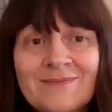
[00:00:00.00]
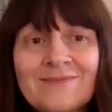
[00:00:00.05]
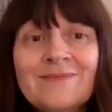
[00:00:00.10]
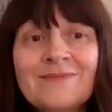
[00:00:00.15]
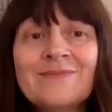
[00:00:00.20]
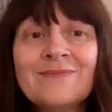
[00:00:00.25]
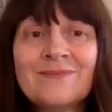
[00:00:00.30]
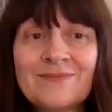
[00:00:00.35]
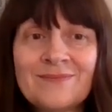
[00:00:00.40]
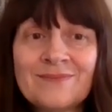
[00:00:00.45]

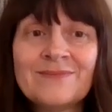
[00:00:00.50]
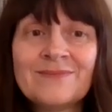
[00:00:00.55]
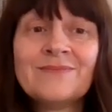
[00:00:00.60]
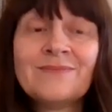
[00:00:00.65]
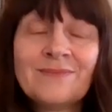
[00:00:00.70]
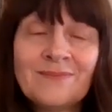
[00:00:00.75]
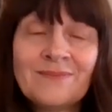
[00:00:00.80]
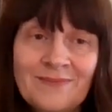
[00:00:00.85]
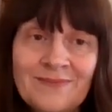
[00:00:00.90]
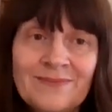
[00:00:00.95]

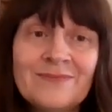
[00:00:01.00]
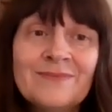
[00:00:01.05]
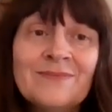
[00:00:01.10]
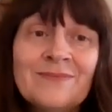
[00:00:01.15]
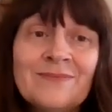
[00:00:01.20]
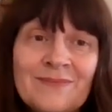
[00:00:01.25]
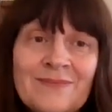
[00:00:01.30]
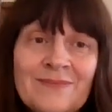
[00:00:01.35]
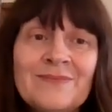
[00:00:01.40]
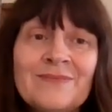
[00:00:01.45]

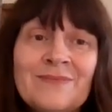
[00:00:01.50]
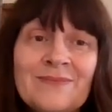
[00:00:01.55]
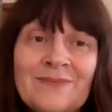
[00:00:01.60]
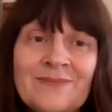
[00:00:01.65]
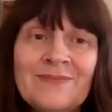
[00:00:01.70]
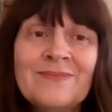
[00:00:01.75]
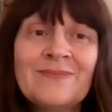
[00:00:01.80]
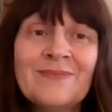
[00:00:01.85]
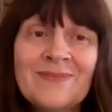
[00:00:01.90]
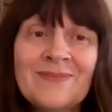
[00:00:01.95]

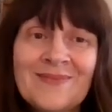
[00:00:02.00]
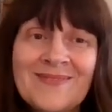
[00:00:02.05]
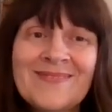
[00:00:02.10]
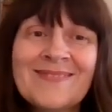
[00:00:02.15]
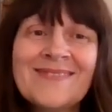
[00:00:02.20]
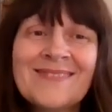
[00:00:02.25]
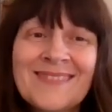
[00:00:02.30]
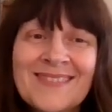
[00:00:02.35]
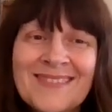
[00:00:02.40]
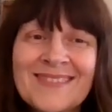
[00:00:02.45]

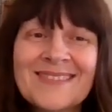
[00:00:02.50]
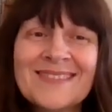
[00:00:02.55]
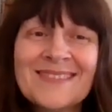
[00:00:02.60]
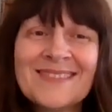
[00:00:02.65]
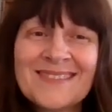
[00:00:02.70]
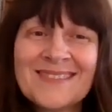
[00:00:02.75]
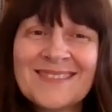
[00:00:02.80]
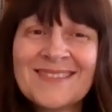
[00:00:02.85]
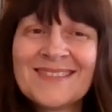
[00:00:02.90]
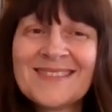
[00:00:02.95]

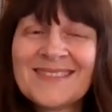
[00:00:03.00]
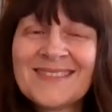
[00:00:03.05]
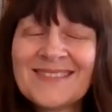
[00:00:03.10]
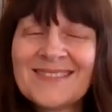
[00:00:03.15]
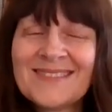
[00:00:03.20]
This person isn't speaking.